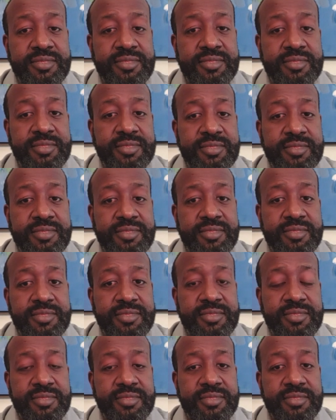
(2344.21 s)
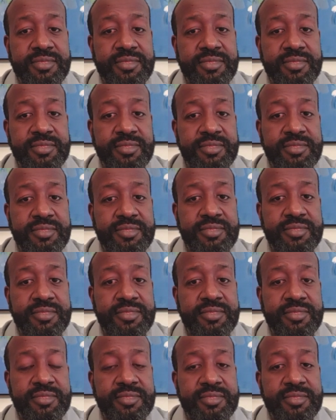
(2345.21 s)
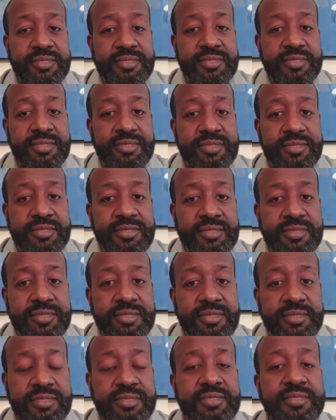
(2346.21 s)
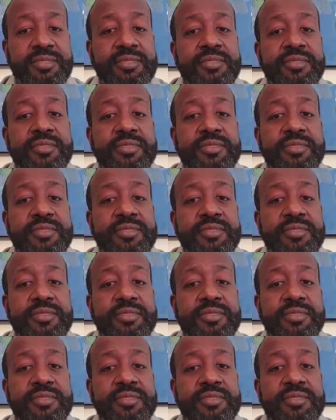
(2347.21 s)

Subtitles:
[no speech]